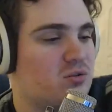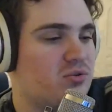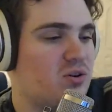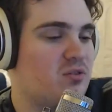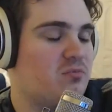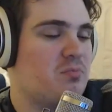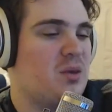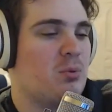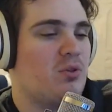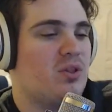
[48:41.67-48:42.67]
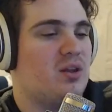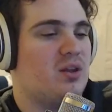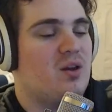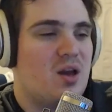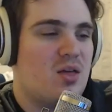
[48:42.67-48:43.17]
of people that
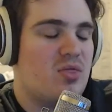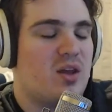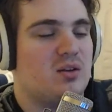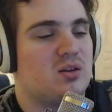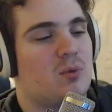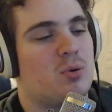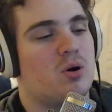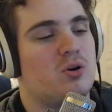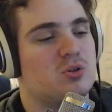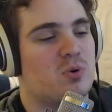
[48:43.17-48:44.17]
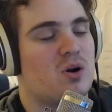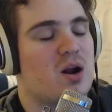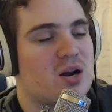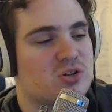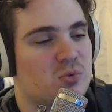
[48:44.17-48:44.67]
think that they're pros, but are
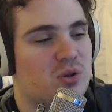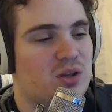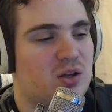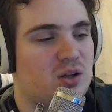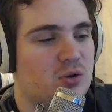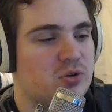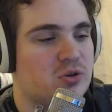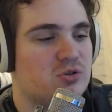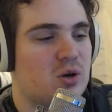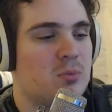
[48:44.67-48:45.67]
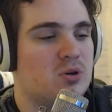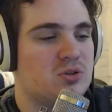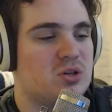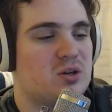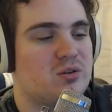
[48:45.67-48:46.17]
actually really closer to streamers,
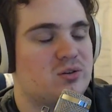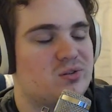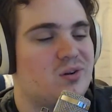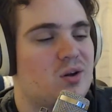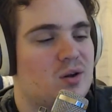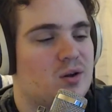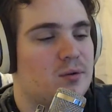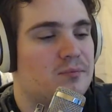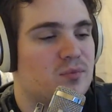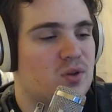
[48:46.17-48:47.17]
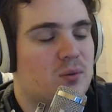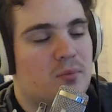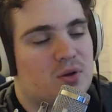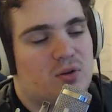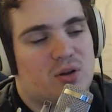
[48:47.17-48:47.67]
and I'm
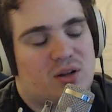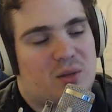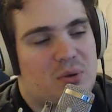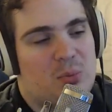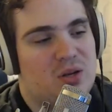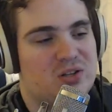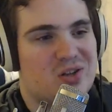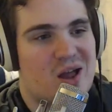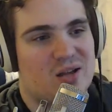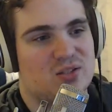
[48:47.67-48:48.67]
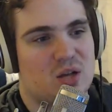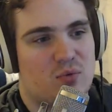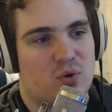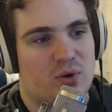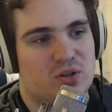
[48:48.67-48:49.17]
looking like PPD Stack and stuff, where they're
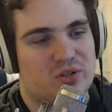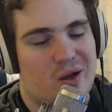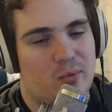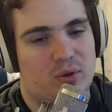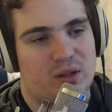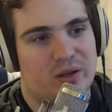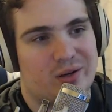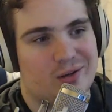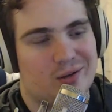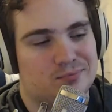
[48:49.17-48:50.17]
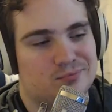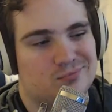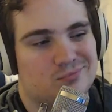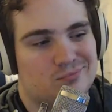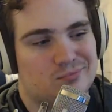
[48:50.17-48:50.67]
just not really gonna
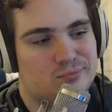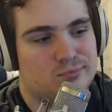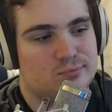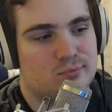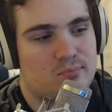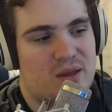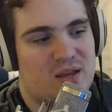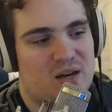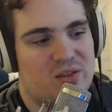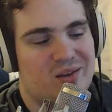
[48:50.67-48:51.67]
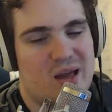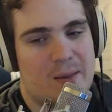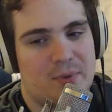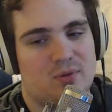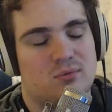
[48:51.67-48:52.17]
make anything
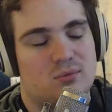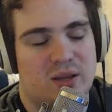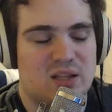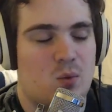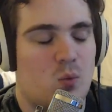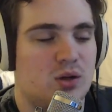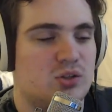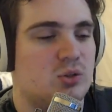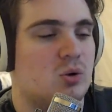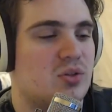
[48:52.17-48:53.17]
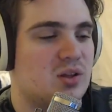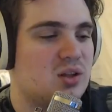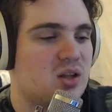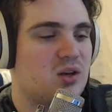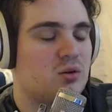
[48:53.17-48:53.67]
happen like they want to or think that they
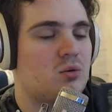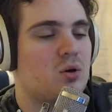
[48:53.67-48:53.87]
do.